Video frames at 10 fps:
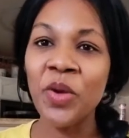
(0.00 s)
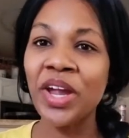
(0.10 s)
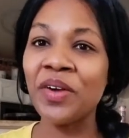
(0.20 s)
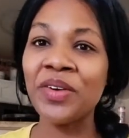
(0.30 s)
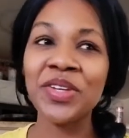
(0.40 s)

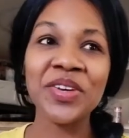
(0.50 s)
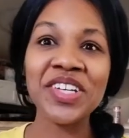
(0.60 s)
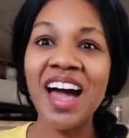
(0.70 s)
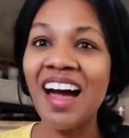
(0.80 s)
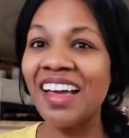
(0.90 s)
where
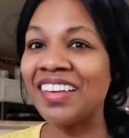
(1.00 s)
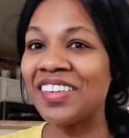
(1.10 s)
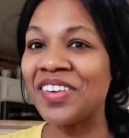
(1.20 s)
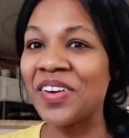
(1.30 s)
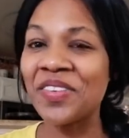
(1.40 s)
you're
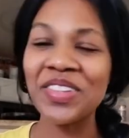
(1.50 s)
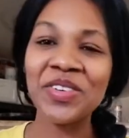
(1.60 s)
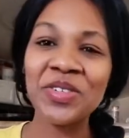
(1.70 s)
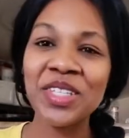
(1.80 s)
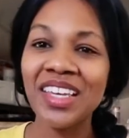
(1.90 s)
not, you know, in
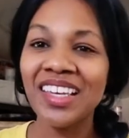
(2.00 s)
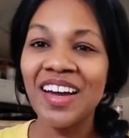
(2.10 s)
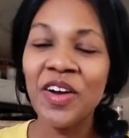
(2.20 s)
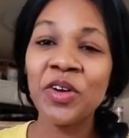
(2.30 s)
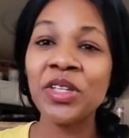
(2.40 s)
those
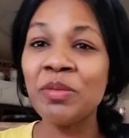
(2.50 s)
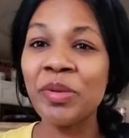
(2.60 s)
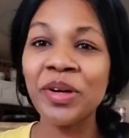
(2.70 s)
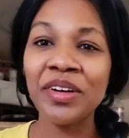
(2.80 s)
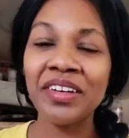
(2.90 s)
early
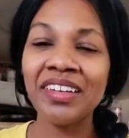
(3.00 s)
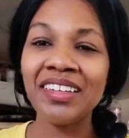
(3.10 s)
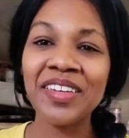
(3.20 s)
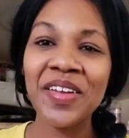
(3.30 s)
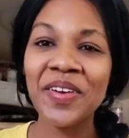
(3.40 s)

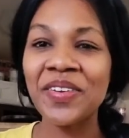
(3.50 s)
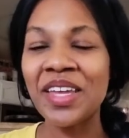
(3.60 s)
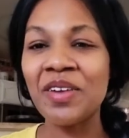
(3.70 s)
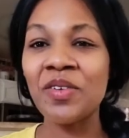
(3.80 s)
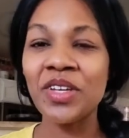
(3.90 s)
bird, you know,
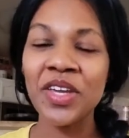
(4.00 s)
that,